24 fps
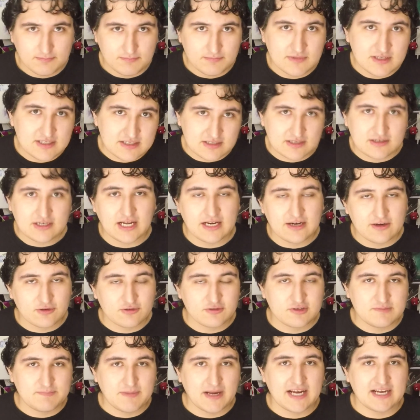This kind of
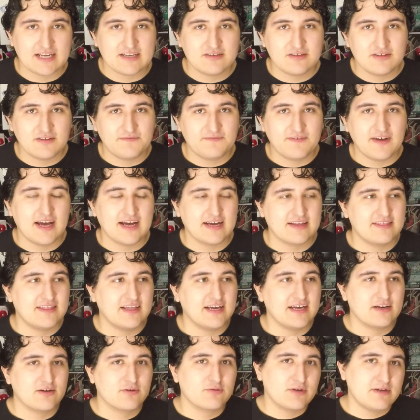goes back into the fact
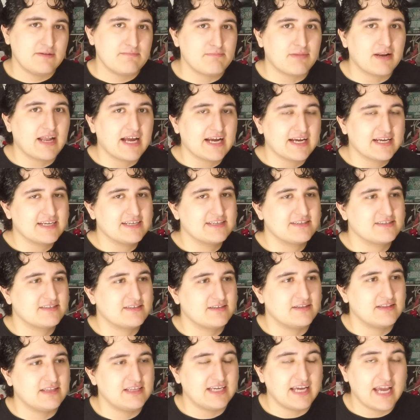that green-black is
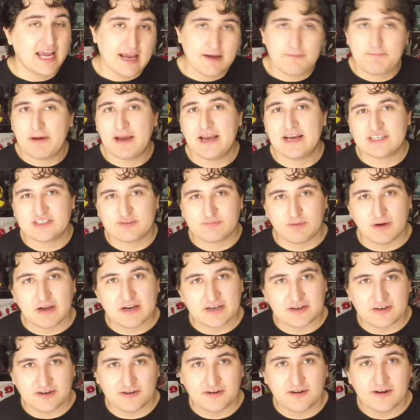the apex
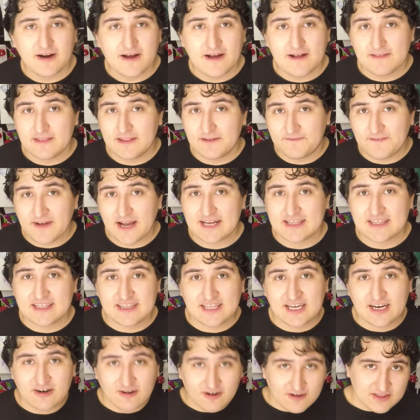predator. The fact that
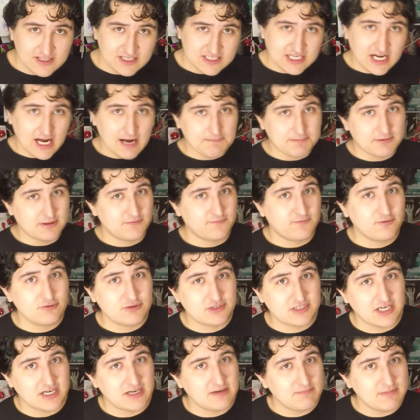they're on the top of the food
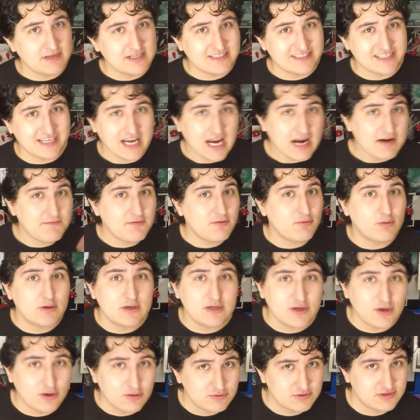chain means that
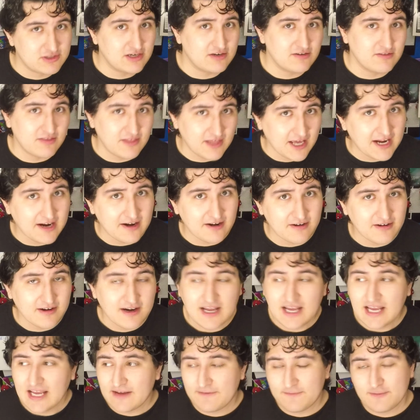everyone knows they're there.
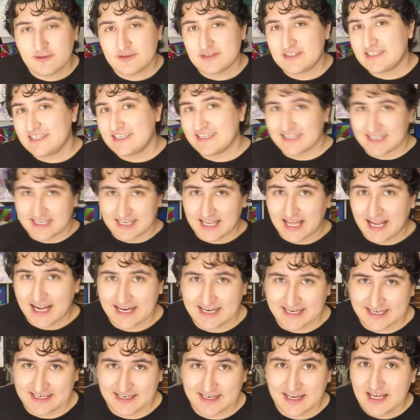If you see a
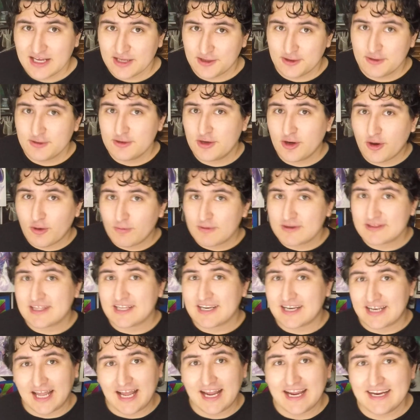lion, you know what the
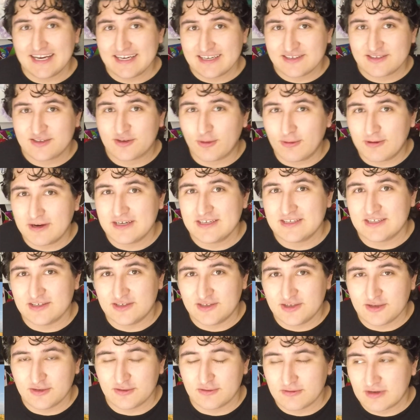lion is going to
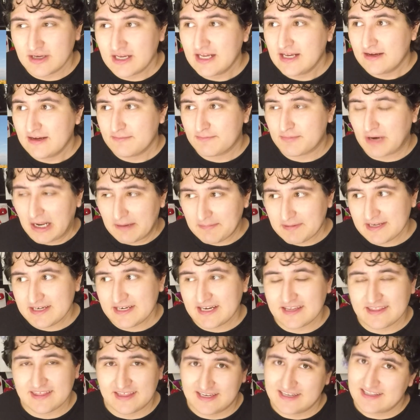do. Probably
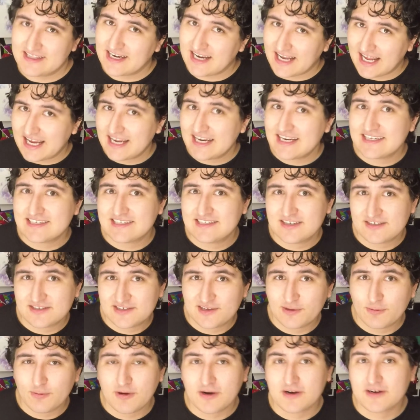nothing. The lioness does
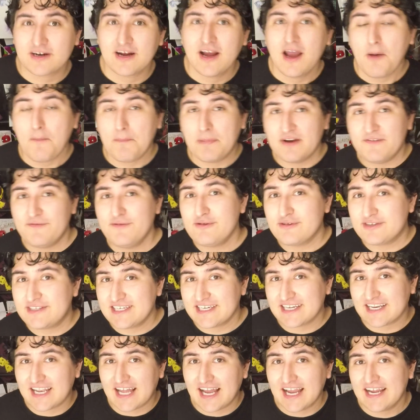the work. But if you see
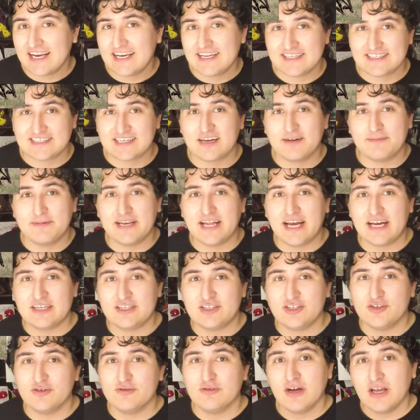a lioness coming
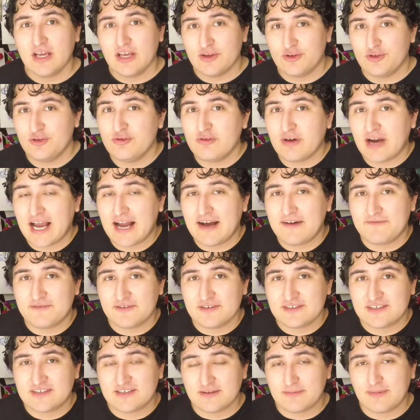at you, you have
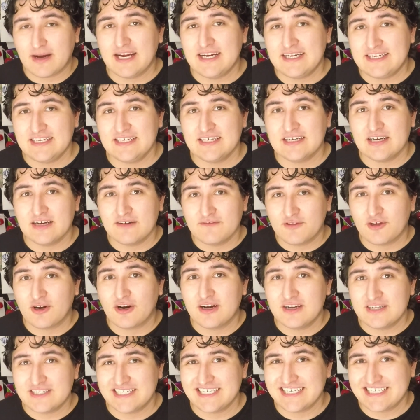some idea of their
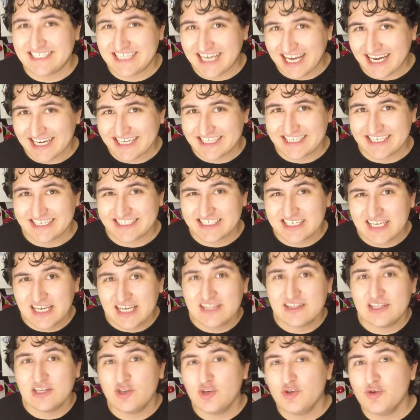hunting tactics,
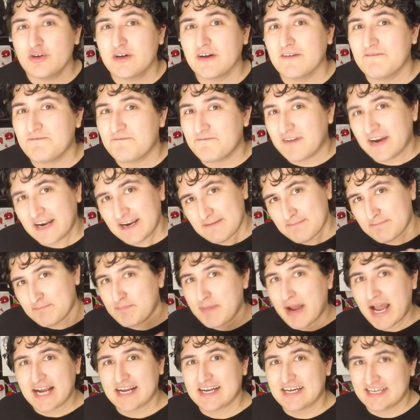then you can fight
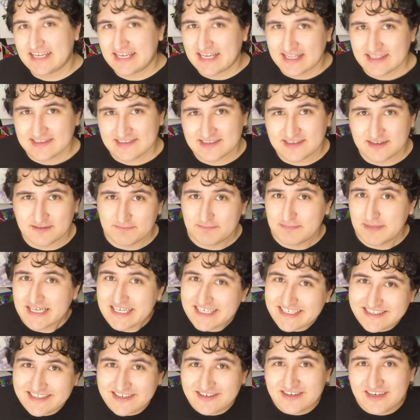back against them
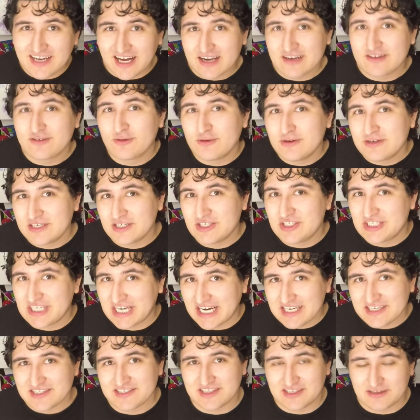because they're not going to
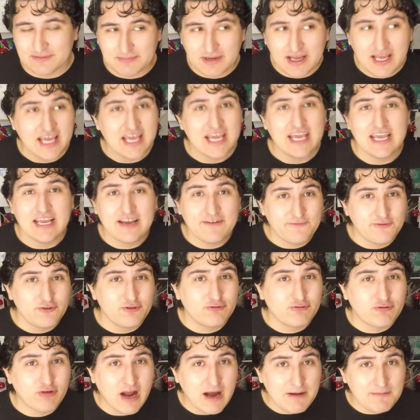change them. If you
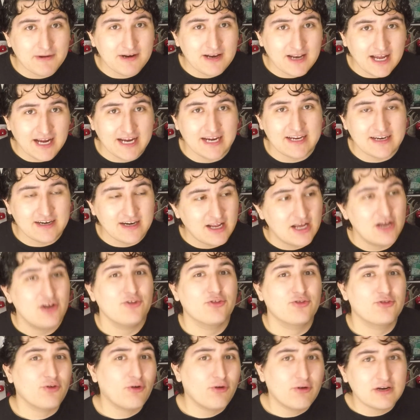grab a lion,
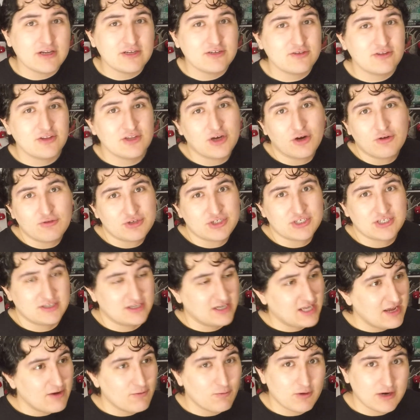throw it into the ocean
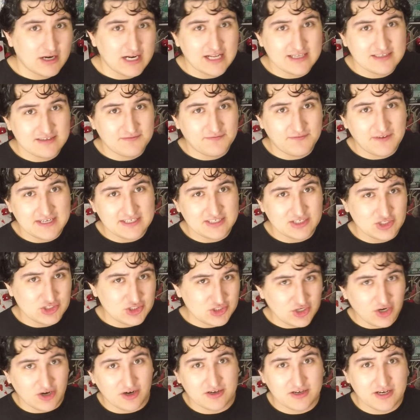where it has to face a
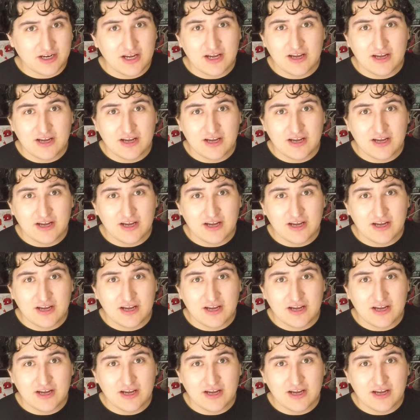shark,